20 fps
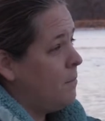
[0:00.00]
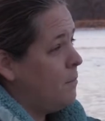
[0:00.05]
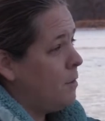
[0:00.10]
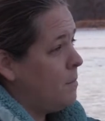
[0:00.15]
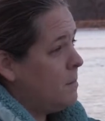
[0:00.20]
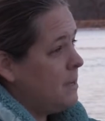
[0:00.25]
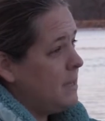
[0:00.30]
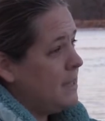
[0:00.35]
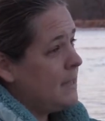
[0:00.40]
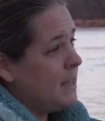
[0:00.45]

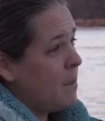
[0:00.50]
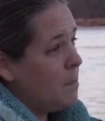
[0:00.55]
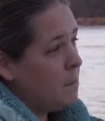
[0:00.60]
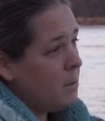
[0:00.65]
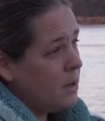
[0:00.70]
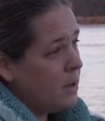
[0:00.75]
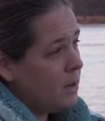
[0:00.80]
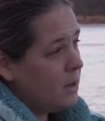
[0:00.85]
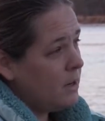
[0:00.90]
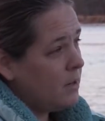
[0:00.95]
from
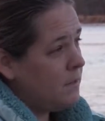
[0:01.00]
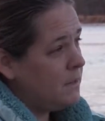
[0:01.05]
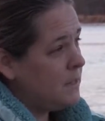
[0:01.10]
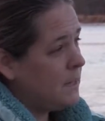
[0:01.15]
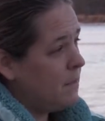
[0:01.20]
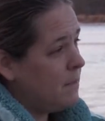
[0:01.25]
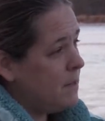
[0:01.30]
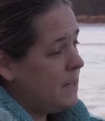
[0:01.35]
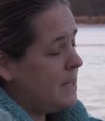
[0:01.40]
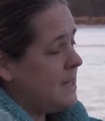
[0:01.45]
December of
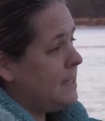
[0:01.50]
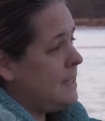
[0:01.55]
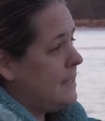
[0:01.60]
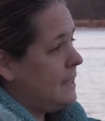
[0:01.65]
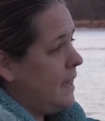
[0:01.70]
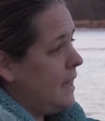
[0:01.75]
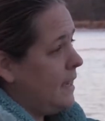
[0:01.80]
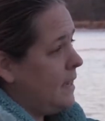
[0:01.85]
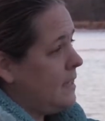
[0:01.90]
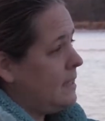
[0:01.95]

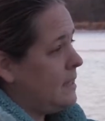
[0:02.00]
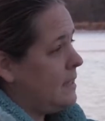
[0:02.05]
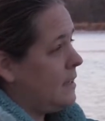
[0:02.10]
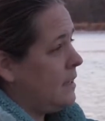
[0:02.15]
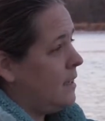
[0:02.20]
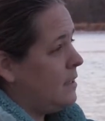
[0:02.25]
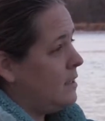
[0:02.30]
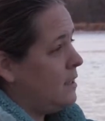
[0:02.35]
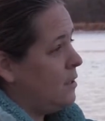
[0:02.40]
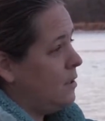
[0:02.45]
76
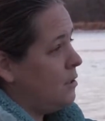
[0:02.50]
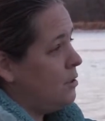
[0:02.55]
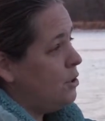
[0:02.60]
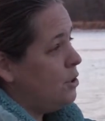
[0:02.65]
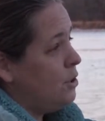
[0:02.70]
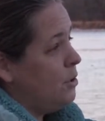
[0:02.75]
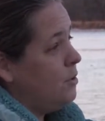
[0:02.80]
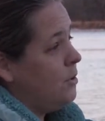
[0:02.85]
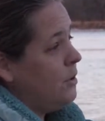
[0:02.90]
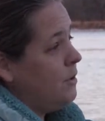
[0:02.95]
until
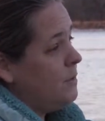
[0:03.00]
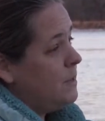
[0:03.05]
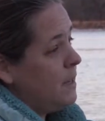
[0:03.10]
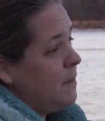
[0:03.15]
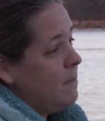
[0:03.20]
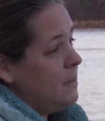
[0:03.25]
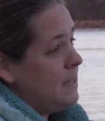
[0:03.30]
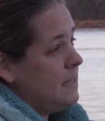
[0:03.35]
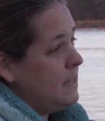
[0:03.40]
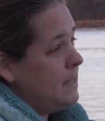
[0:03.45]
June of
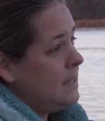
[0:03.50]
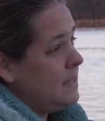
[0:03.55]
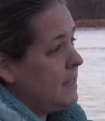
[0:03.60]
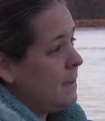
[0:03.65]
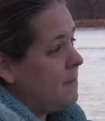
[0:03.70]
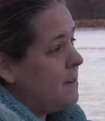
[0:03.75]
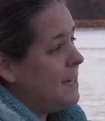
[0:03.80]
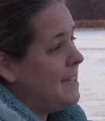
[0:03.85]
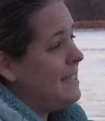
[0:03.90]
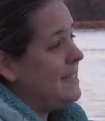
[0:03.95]

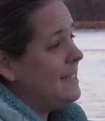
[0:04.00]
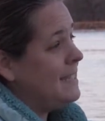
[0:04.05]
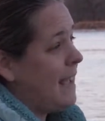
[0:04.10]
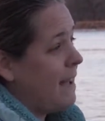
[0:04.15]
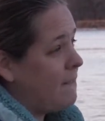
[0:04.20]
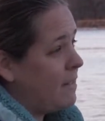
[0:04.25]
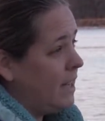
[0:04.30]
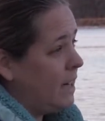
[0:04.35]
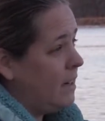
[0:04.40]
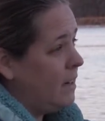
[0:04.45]

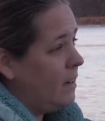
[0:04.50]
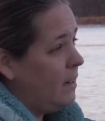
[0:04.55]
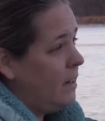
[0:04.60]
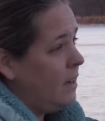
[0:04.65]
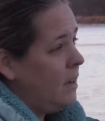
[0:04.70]
1777.